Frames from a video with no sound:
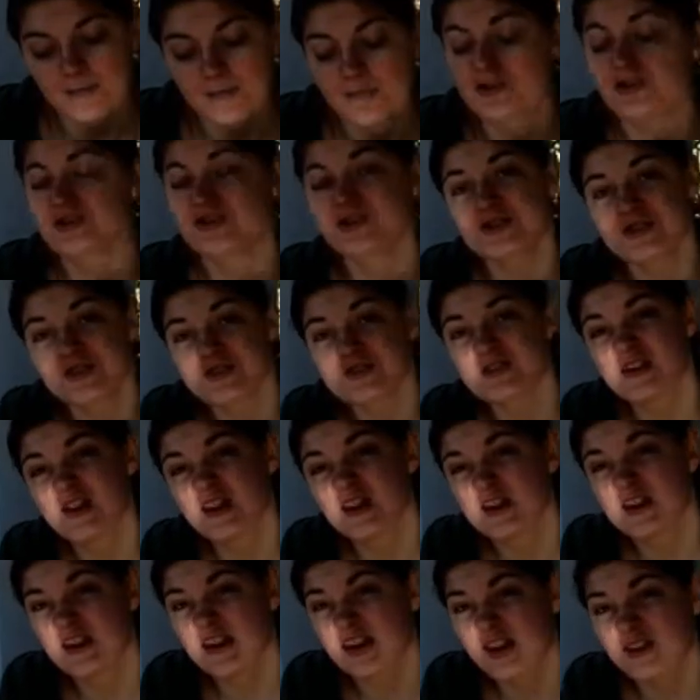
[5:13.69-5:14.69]
but to do
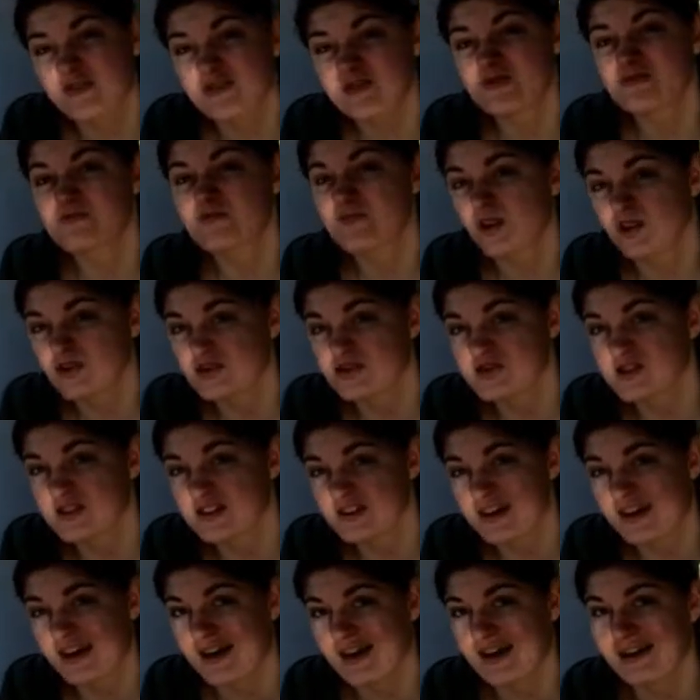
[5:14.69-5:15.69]
that I have to watch it
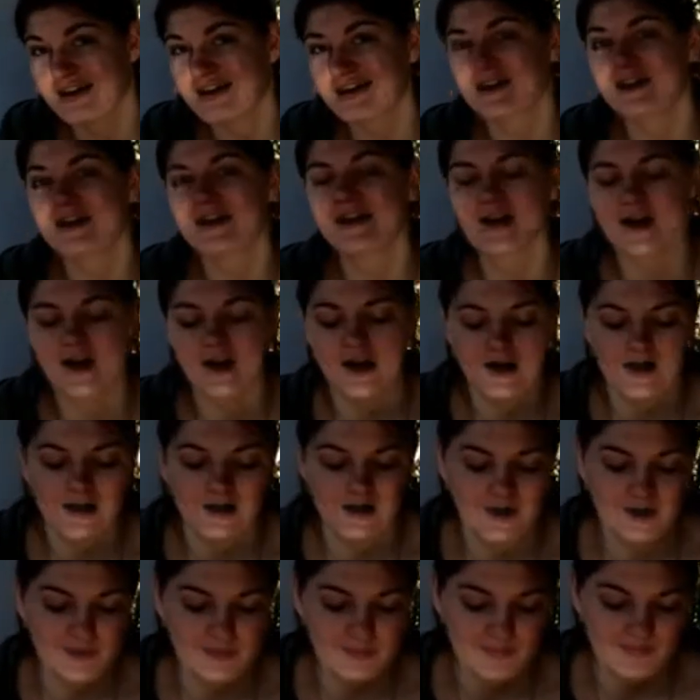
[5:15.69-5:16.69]
again
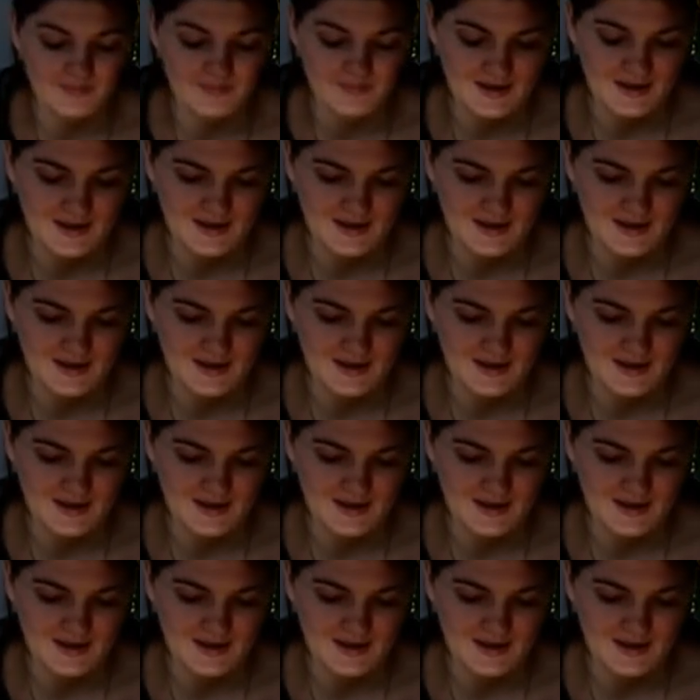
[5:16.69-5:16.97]
um,